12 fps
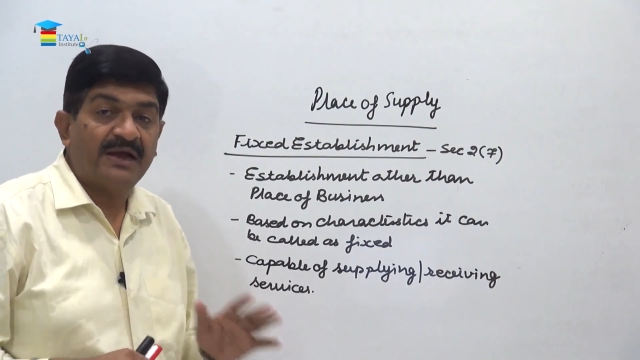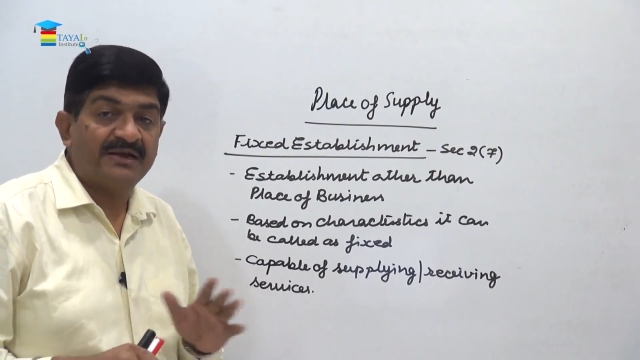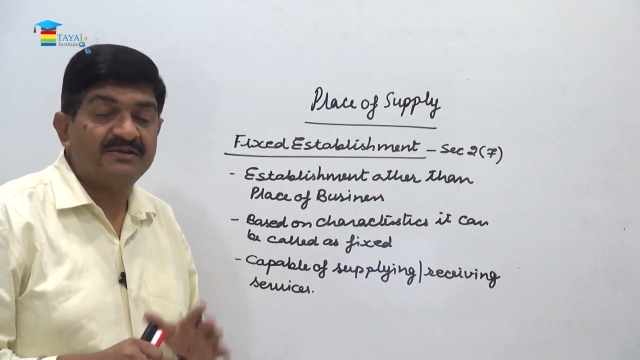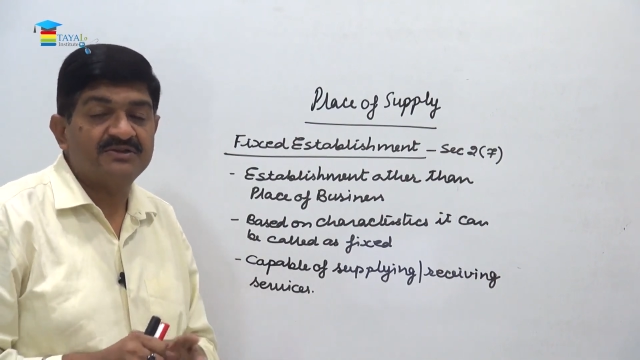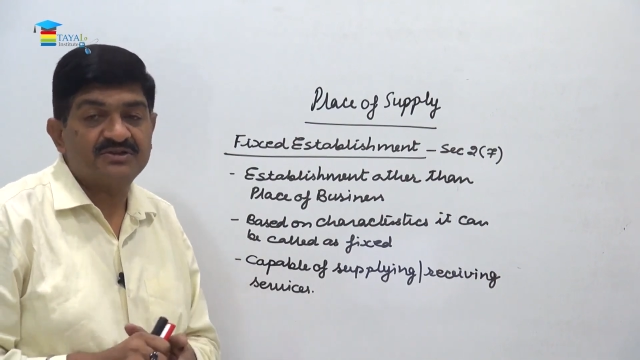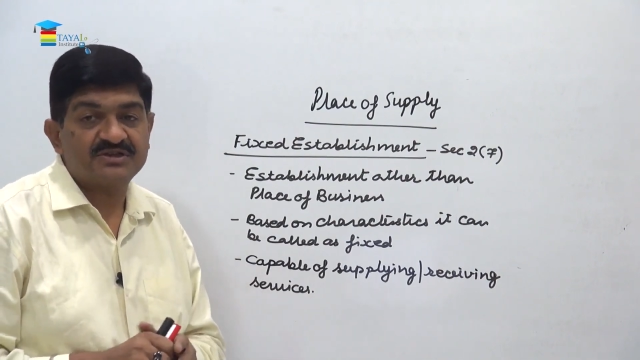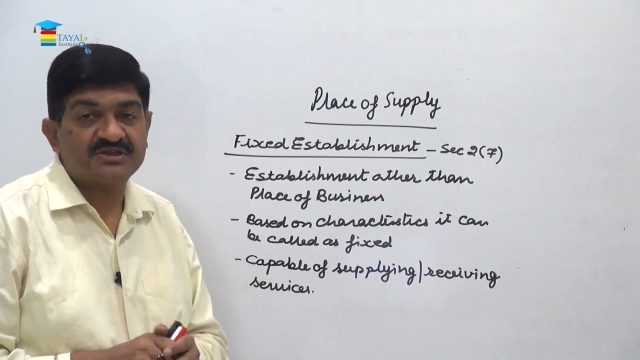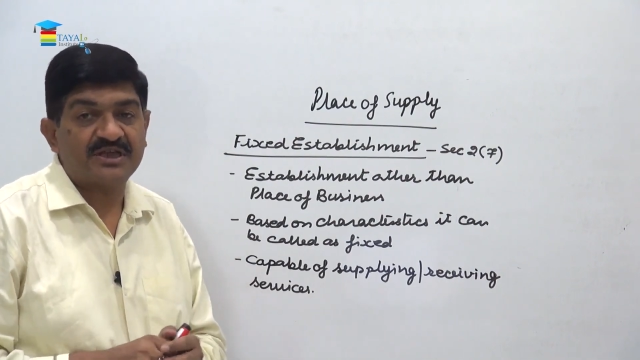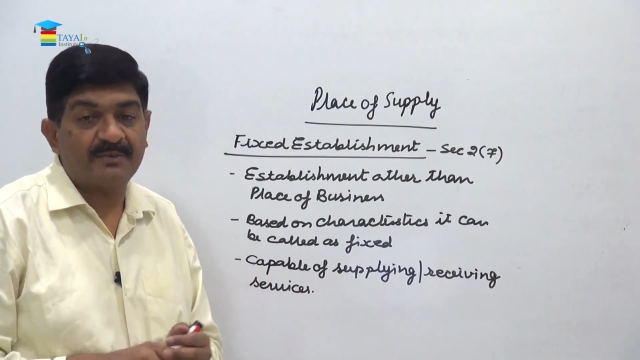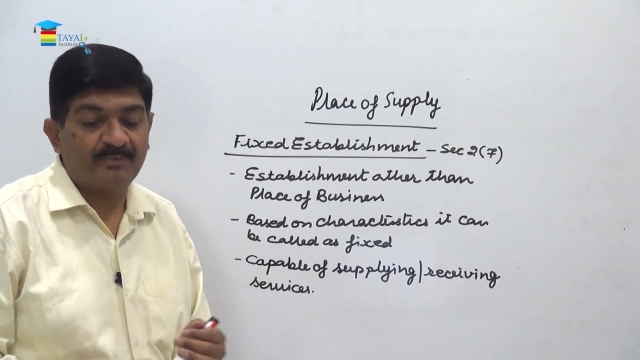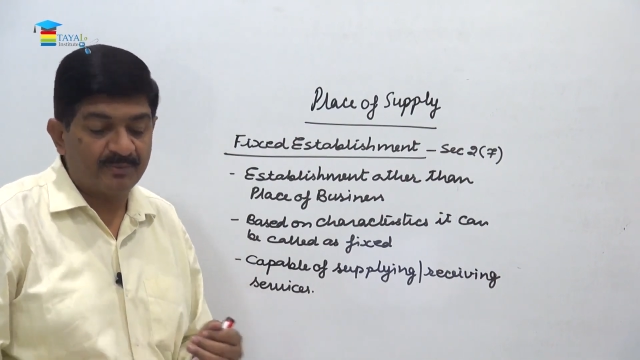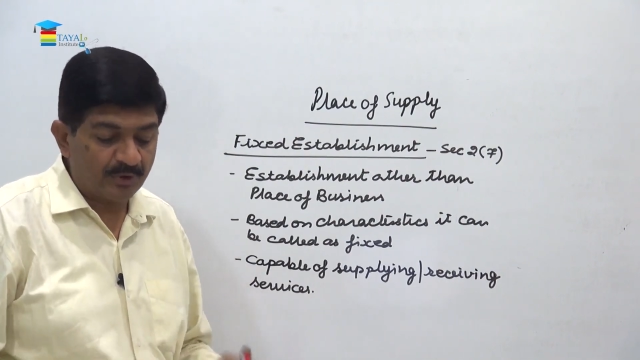and this is
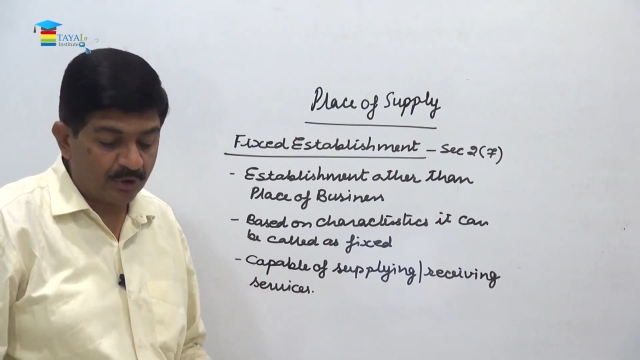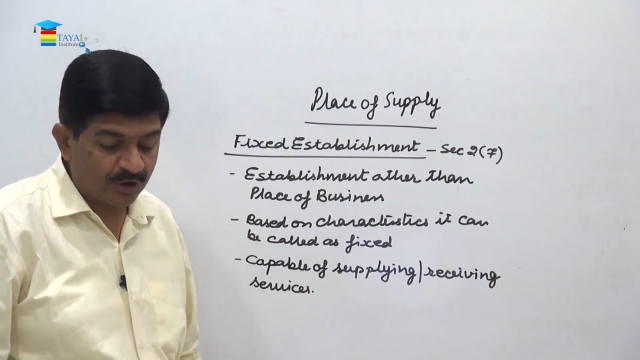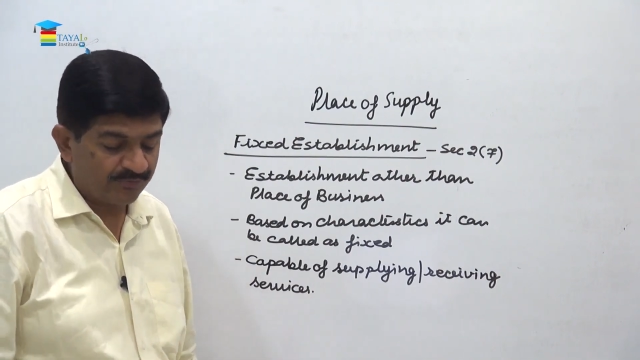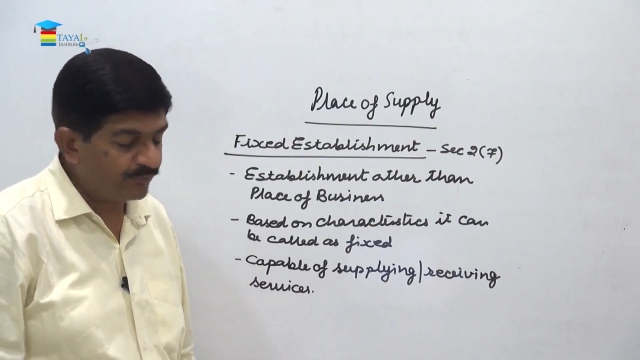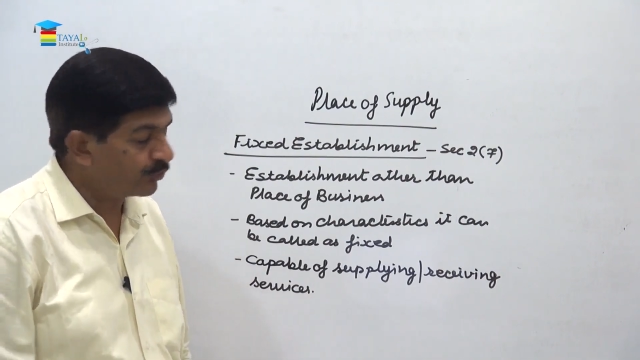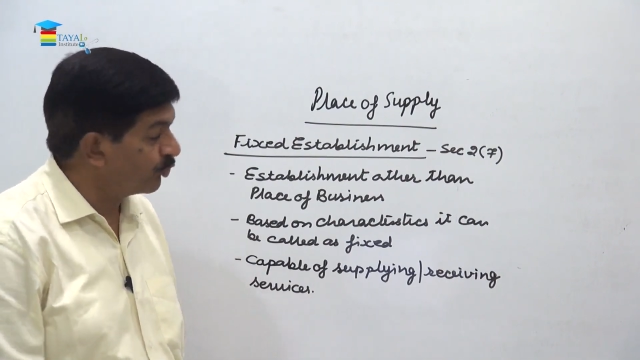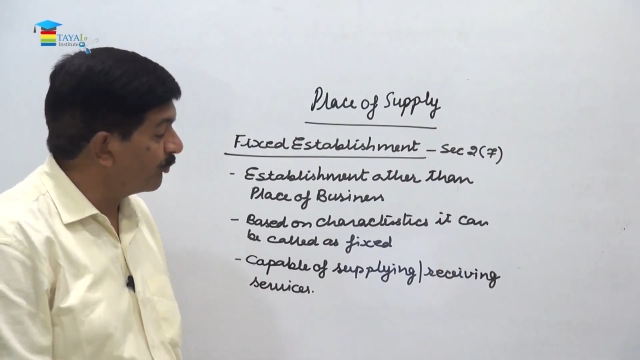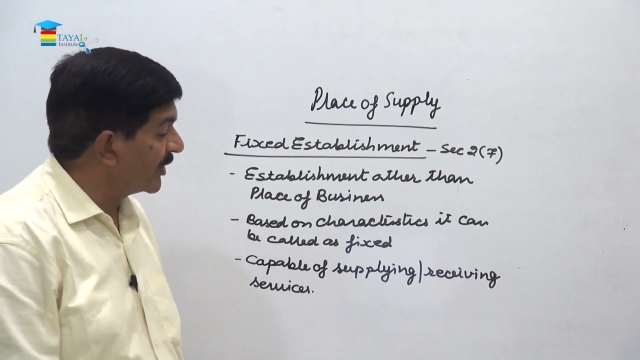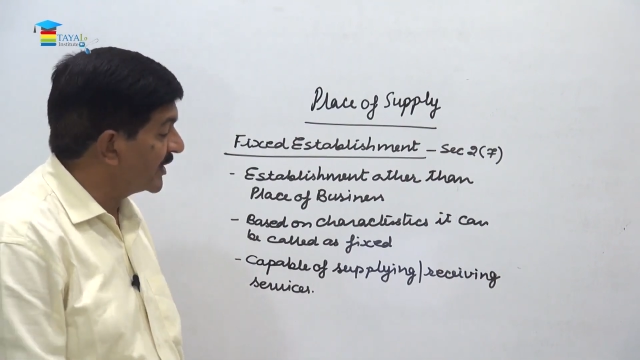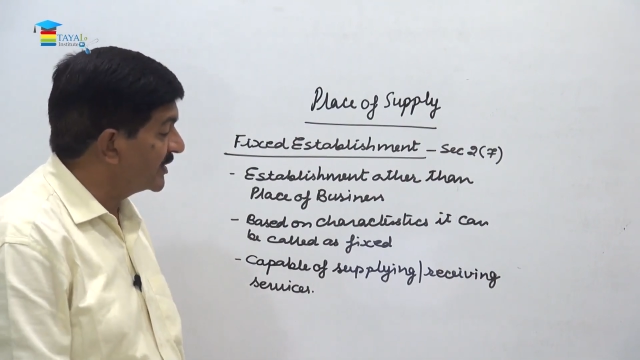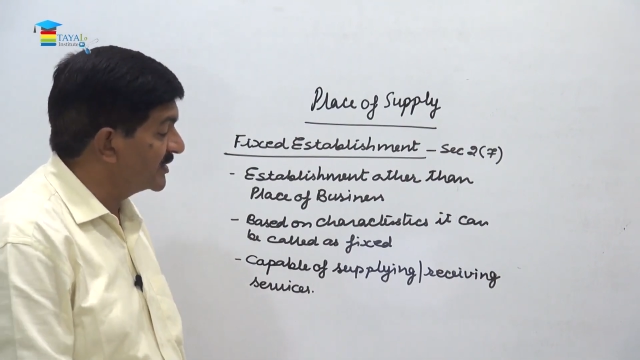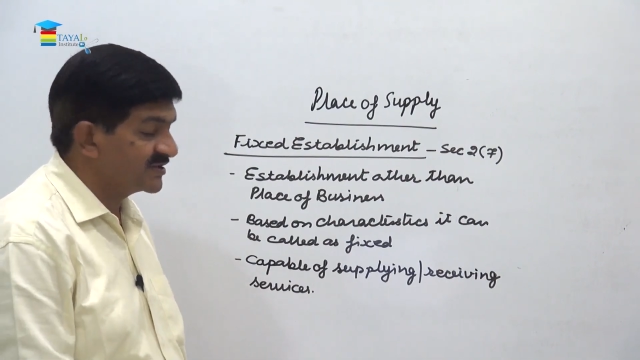capable of
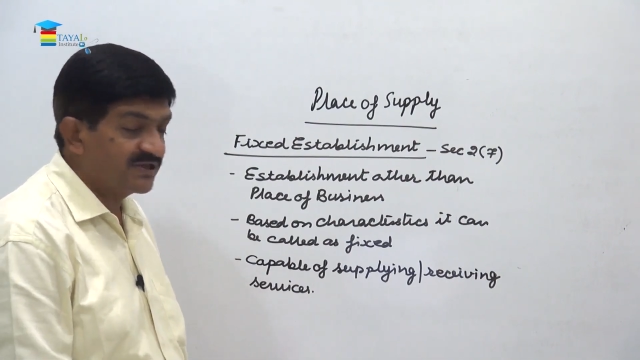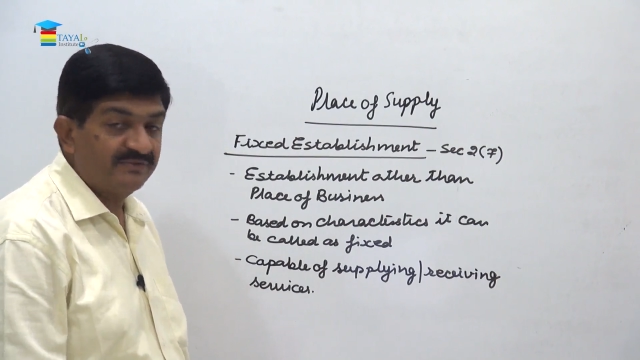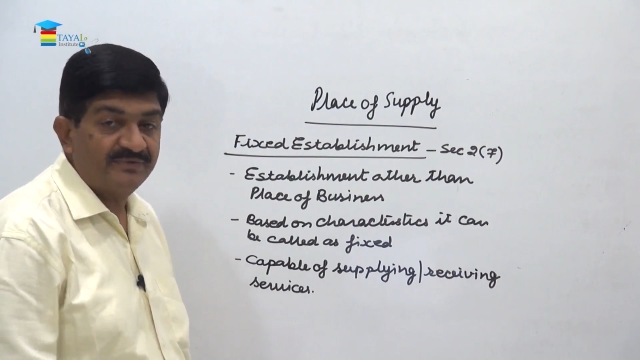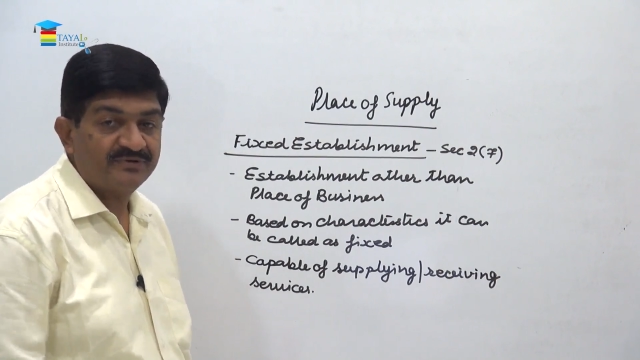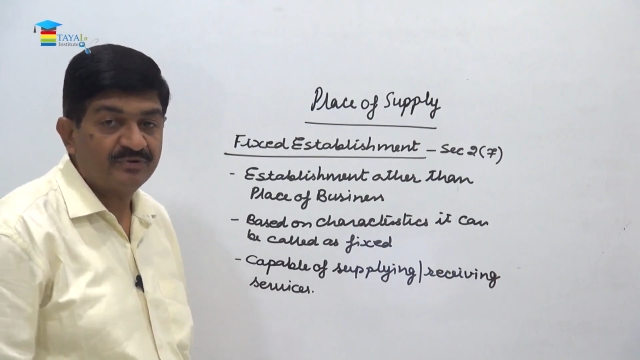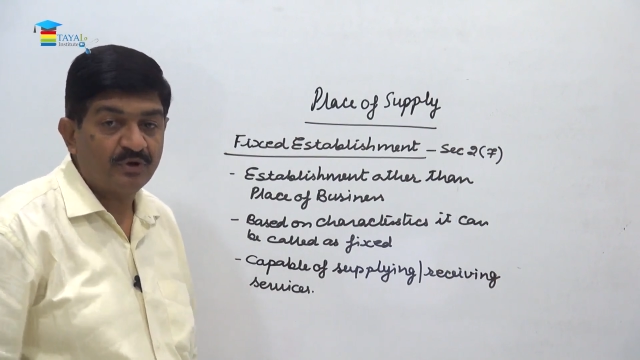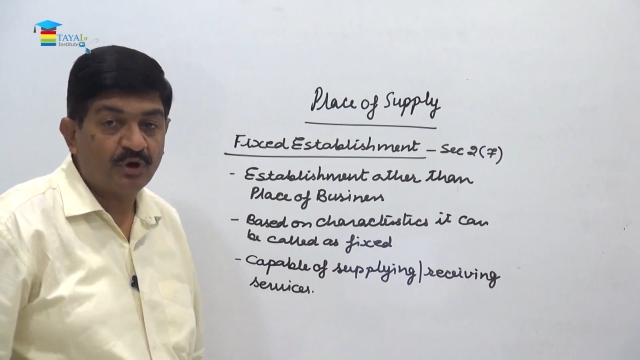providing the service